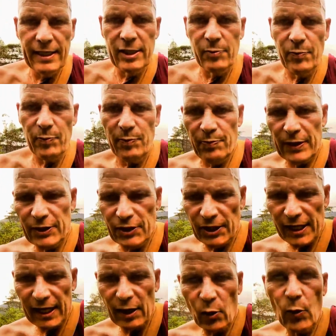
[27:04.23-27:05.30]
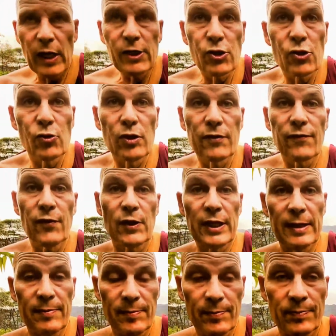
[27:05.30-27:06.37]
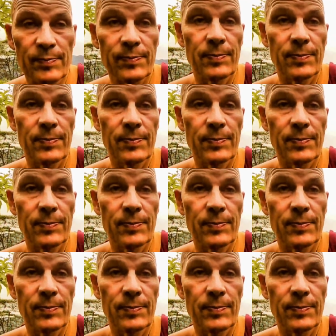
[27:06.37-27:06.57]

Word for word: It is particularly well suited for them,